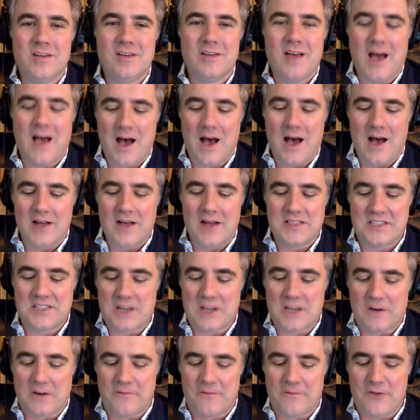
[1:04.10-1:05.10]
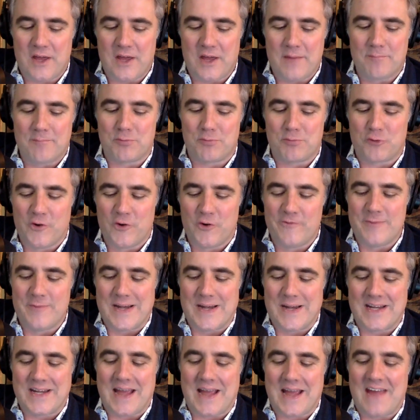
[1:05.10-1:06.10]
uh, self
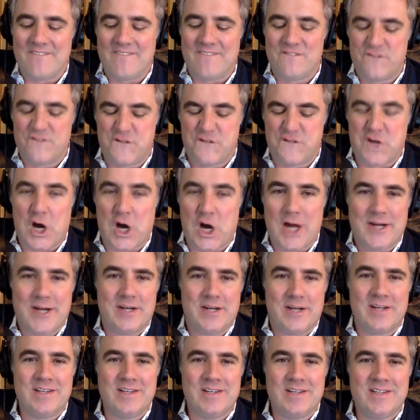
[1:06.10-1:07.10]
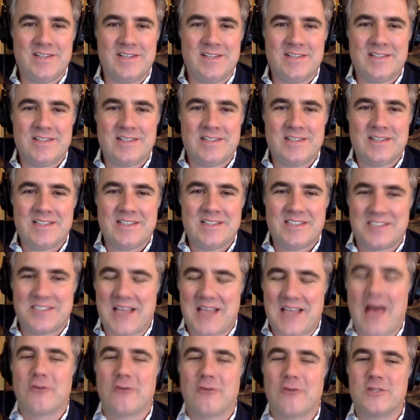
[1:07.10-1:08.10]
improvement and fun
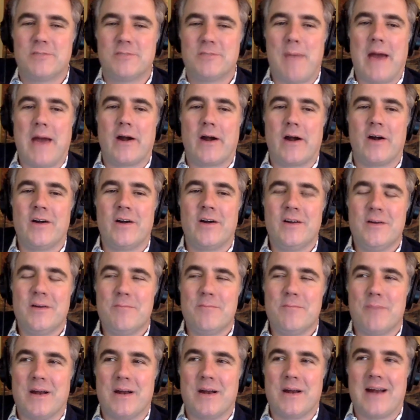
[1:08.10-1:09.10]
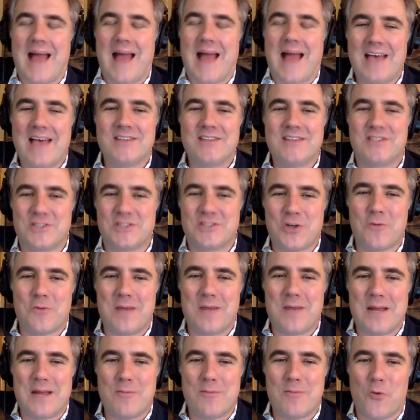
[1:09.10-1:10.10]
sounds better, but it has so
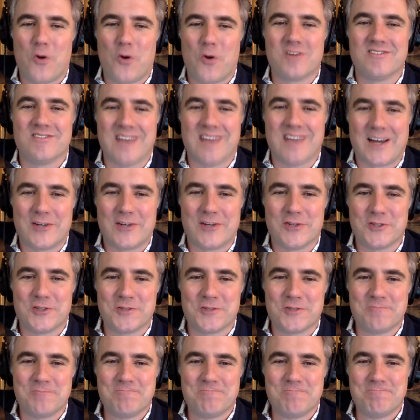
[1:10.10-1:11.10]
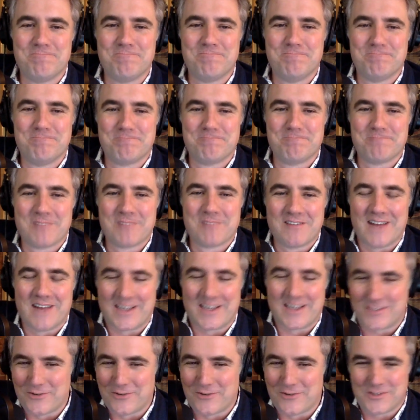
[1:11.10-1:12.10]
many more letters.
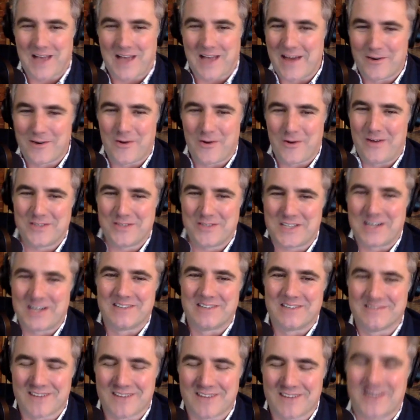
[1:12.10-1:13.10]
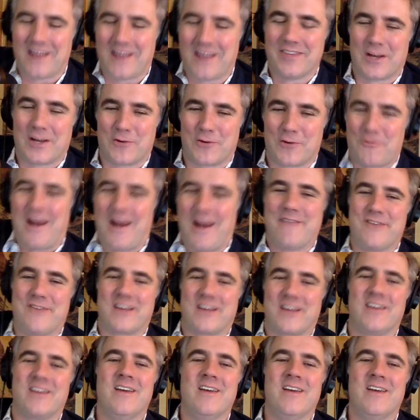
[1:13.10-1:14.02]
Like, so I don't know how it's going to look on the graphic,